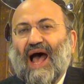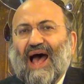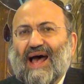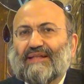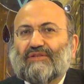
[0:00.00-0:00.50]

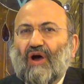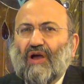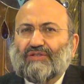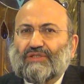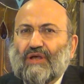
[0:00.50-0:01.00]
and
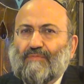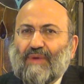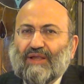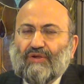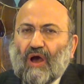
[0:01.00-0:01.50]
I saw
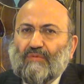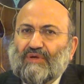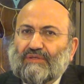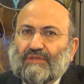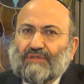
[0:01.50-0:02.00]
my
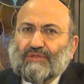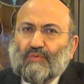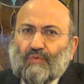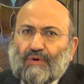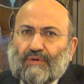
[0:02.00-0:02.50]
garment is
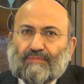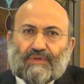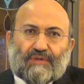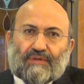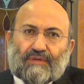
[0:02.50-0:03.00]

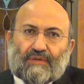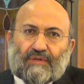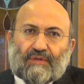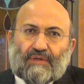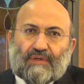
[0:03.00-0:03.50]
warm,
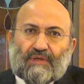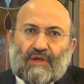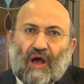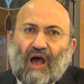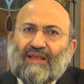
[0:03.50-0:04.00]

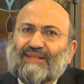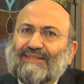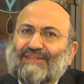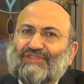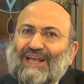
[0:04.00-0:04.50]
I
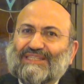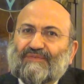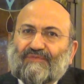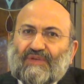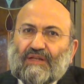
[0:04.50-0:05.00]
didn't just
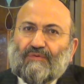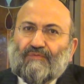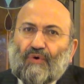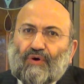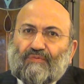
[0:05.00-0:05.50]
feel
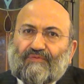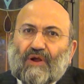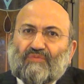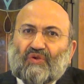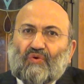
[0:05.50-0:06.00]
warm
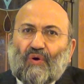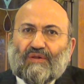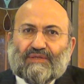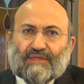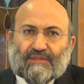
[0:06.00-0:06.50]
from the
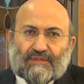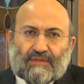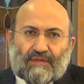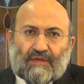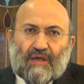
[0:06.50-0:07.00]
coldness.
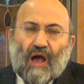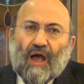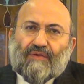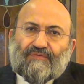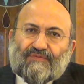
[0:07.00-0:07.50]

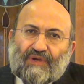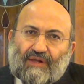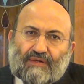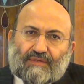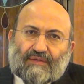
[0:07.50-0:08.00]
I
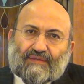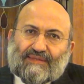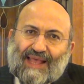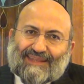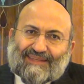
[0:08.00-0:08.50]
felt
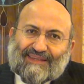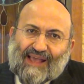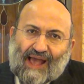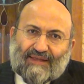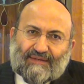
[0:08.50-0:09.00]
that
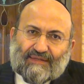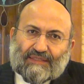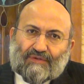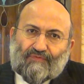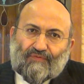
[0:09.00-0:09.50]

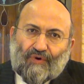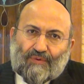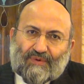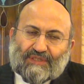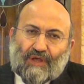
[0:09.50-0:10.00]
kindness,
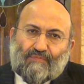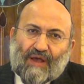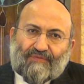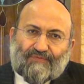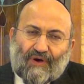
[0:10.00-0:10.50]
warmness of
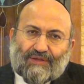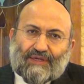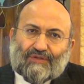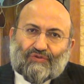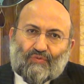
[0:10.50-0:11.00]
my
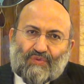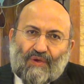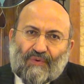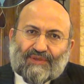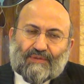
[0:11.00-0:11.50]
father to be
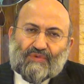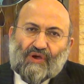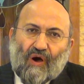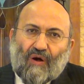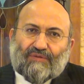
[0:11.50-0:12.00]
with me
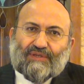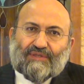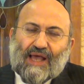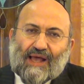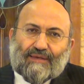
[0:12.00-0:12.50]
all
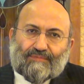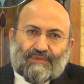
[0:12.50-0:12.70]
the time.